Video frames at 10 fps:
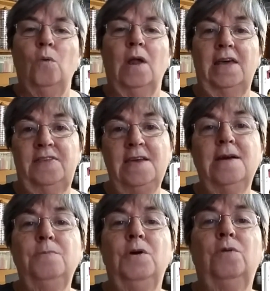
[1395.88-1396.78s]
Well, I think
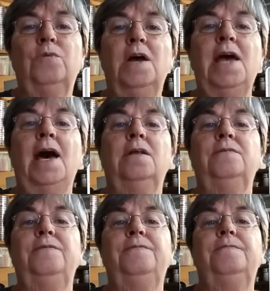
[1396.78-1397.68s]
I'm going to run out
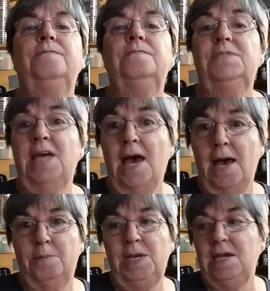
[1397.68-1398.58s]
of
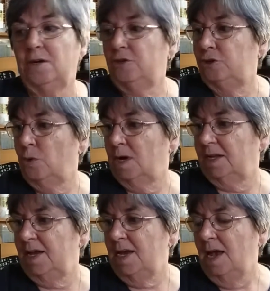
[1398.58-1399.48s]
time here
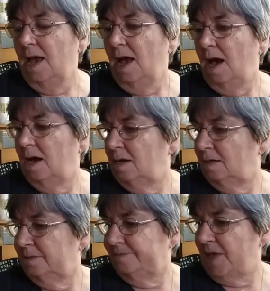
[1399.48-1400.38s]
shortly.
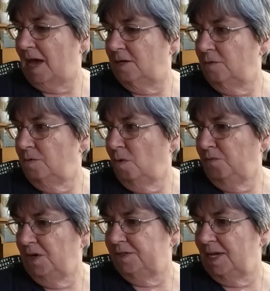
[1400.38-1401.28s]
Um, I don't know if
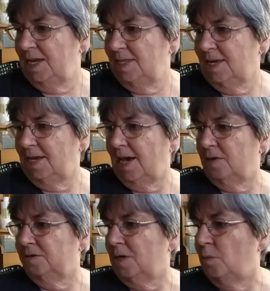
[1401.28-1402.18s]
there's anything
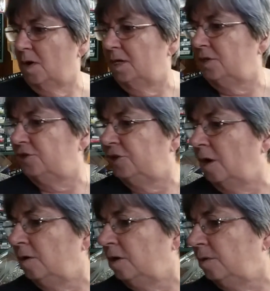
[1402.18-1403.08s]
else I wanted to
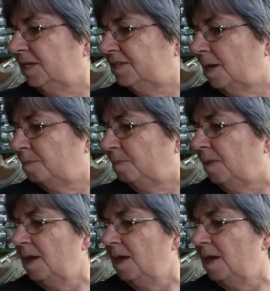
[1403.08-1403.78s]
show you except